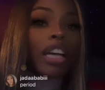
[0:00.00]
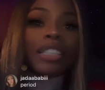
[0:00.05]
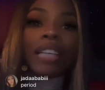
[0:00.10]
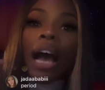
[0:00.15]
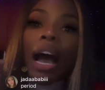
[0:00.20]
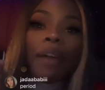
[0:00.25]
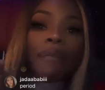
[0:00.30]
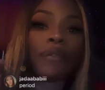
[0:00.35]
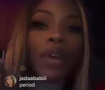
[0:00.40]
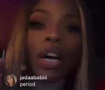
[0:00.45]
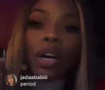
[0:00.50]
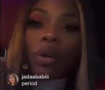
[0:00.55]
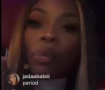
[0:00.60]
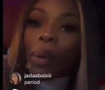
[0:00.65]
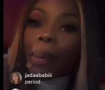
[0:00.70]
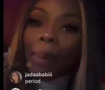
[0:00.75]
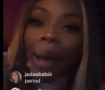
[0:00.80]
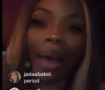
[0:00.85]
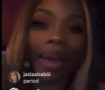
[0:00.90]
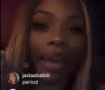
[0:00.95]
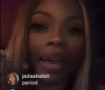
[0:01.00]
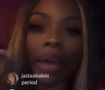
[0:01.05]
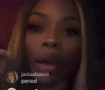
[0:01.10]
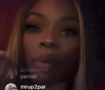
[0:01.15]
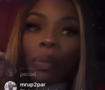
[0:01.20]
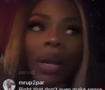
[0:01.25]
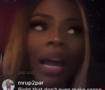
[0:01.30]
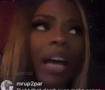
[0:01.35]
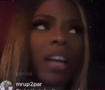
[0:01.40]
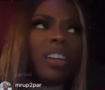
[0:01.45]
y'all fucking with my head
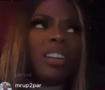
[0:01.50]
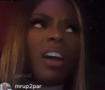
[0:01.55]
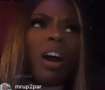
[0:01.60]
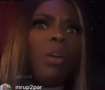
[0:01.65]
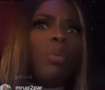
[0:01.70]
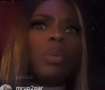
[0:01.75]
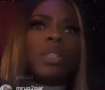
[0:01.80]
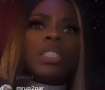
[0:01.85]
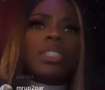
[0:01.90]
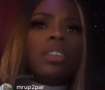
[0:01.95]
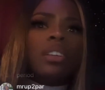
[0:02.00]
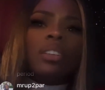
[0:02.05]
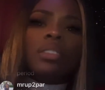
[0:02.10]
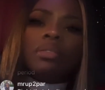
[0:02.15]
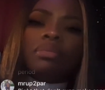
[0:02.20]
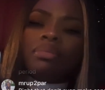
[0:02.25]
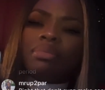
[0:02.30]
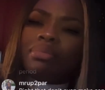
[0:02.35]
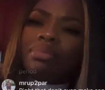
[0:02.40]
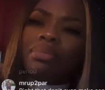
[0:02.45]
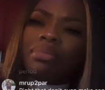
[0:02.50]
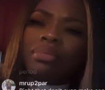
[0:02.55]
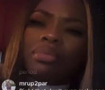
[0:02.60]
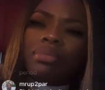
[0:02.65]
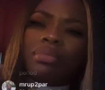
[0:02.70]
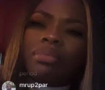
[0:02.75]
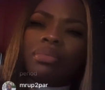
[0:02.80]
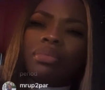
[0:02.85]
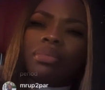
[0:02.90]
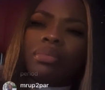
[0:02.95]
when I know what's up.
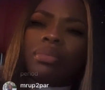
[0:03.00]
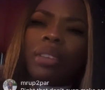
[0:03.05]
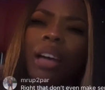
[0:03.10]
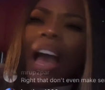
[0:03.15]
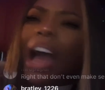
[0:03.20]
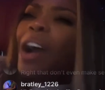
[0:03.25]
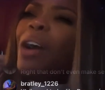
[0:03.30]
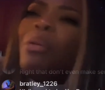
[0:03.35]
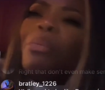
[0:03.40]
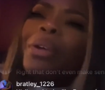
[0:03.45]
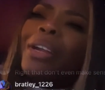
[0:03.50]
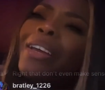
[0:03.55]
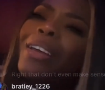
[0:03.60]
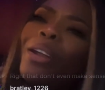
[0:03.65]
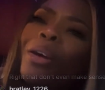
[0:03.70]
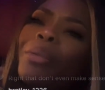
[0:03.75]
I don't want to get